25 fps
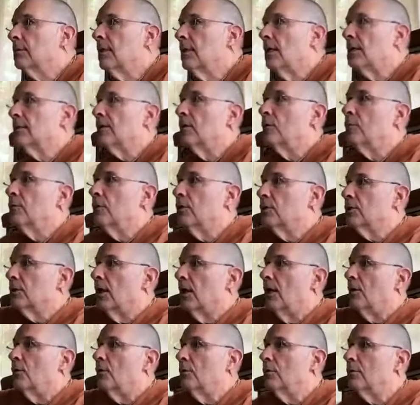That's how much
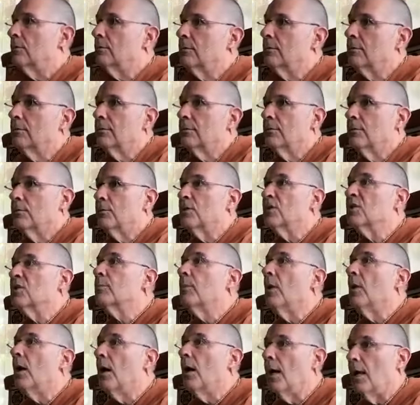I will
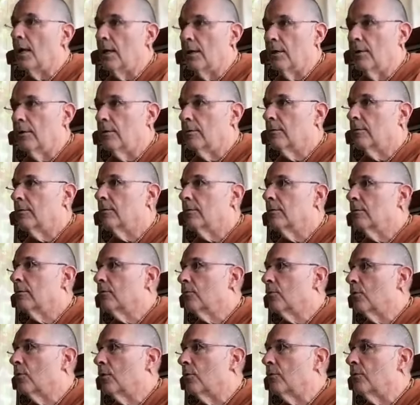respond
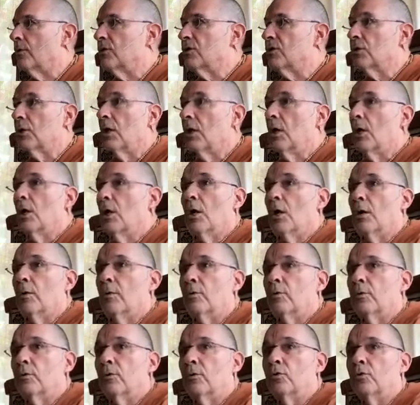for this
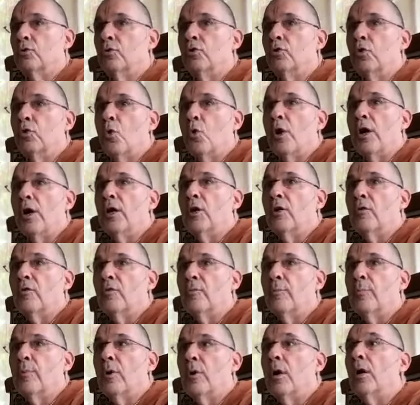joy
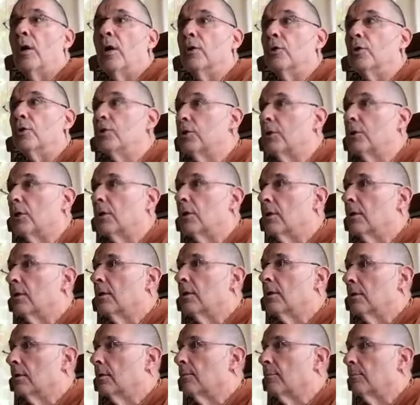of Braj,
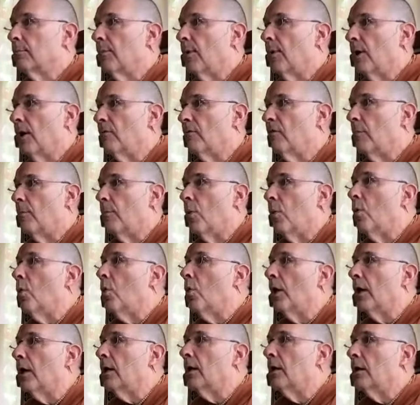of a
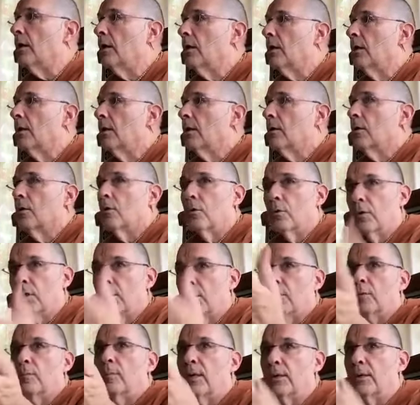boy who
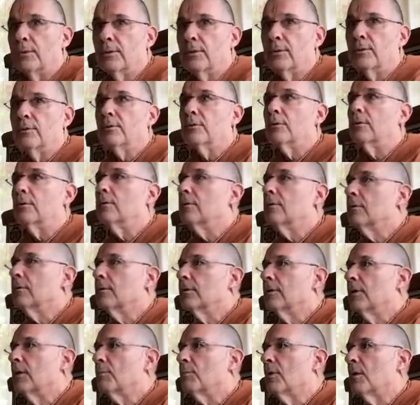killed my sister
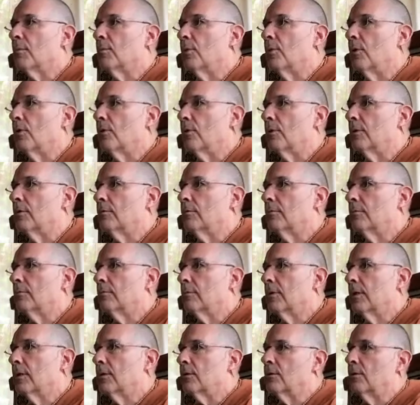and my brother.
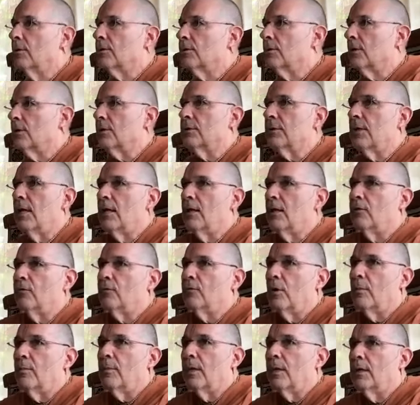And of course, I'll
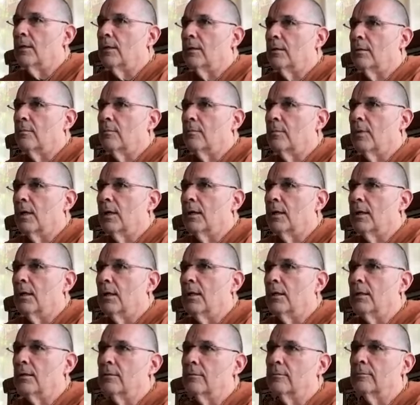satisfy my
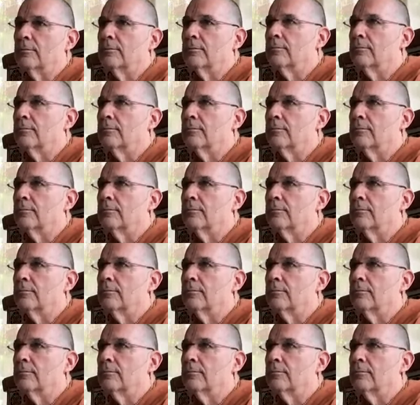king.